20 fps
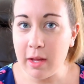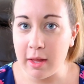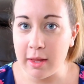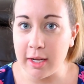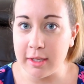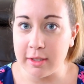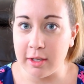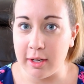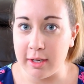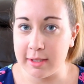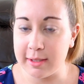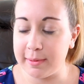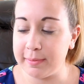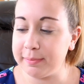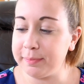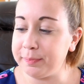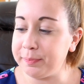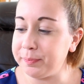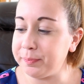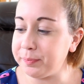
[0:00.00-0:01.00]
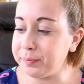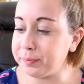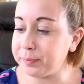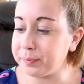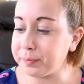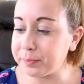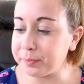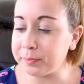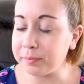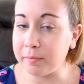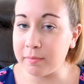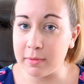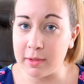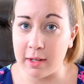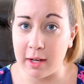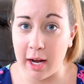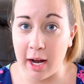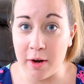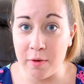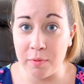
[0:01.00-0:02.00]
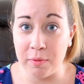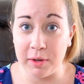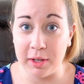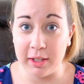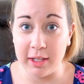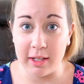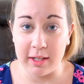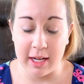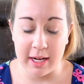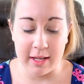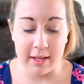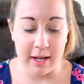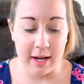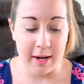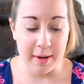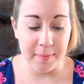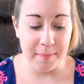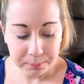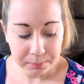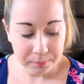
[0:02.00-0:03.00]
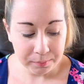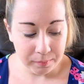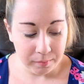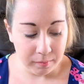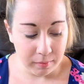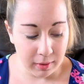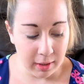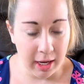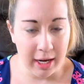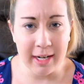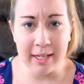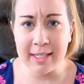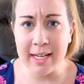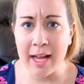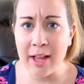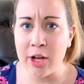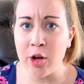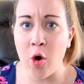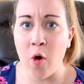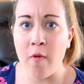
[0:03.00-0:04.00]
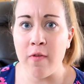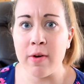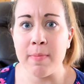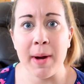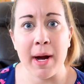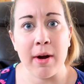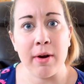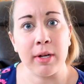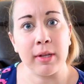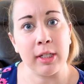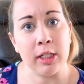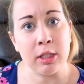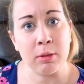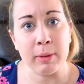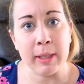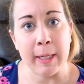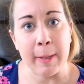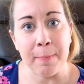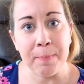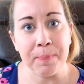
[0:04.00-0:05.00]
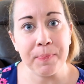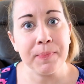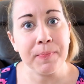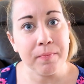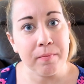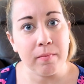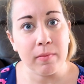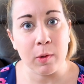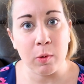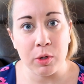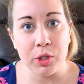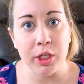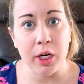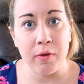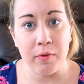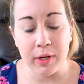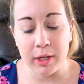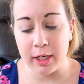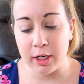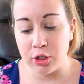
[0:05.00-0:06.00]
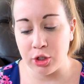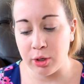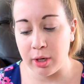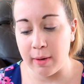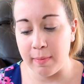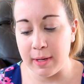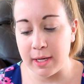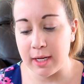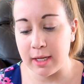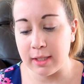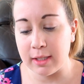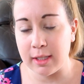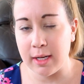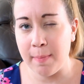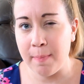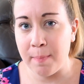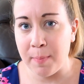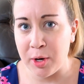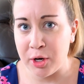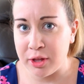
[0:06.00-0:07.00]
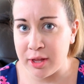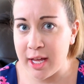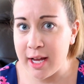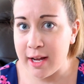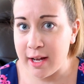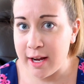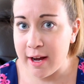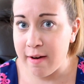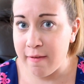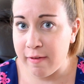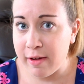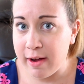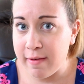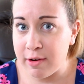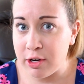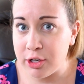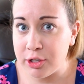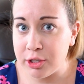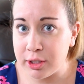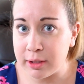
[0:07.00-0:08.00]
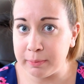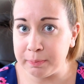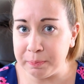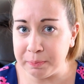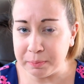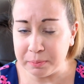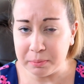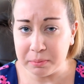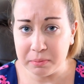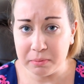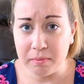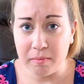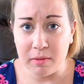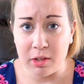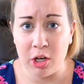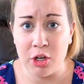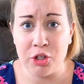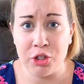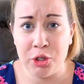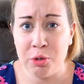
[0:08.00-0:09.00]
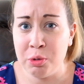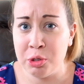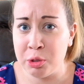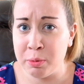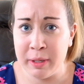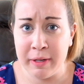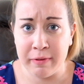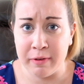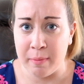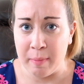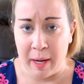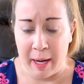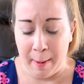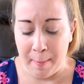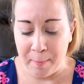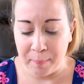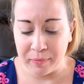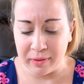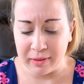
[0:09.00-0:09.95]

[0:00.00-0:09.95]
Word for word: That's awesome. I really like that. And it's not like overpoweringly sweet, which I really enjoy because some birthday cake flavors are too sweet for me.